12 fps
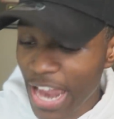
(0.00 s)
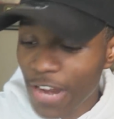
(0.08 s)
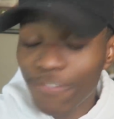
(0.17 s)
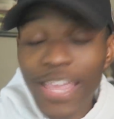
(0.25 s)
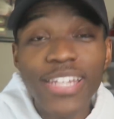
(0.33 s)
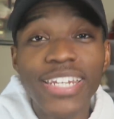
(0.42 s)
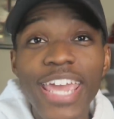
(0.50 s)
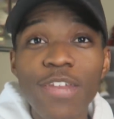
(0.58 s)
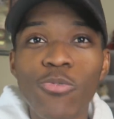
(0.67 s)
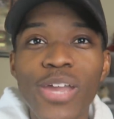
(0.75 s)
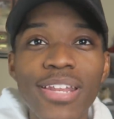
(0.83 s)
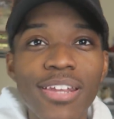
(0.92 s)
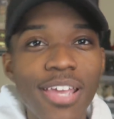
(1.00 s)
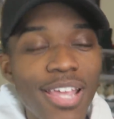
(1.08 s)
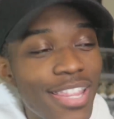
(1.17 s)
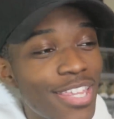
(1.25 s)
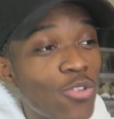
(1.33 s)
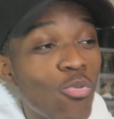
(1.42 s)
And if they did win,
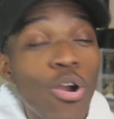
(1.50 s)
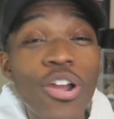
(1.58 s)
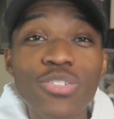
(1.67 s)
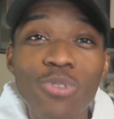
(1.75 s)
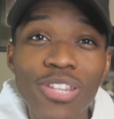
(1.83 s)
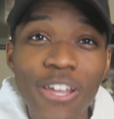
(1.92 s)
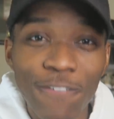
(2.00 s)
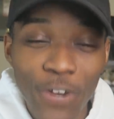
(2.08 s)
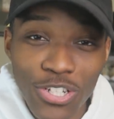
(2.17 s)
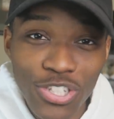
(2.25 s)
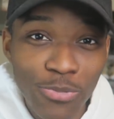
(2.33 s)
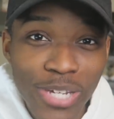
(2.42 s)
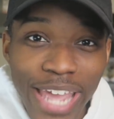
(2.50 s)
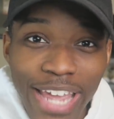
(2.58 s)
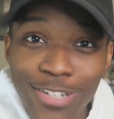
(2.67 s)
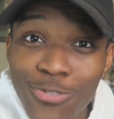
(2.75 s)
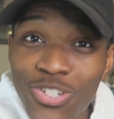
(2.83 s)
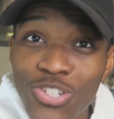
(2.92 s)
then the Warriors were on their first
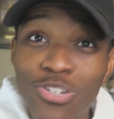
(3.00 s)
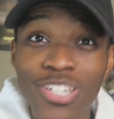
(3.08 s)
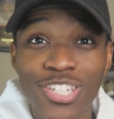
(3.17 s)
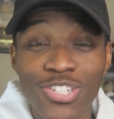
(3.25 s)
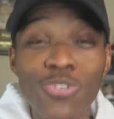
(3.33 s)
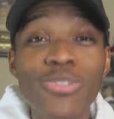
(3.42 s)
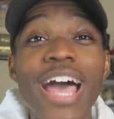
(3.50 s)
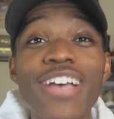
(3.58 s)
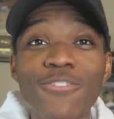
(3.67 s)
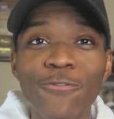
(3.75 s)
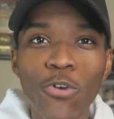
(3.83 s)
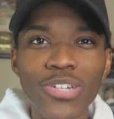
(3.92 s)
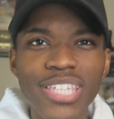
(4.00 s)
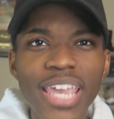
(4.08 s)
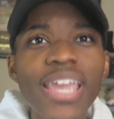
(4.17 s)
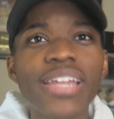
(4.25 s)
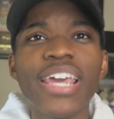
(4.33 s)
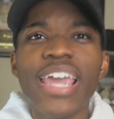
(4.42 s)
three-game losing streak since
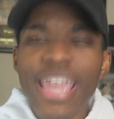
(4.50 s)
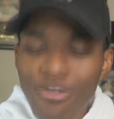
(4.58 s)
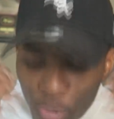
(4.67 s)
2014.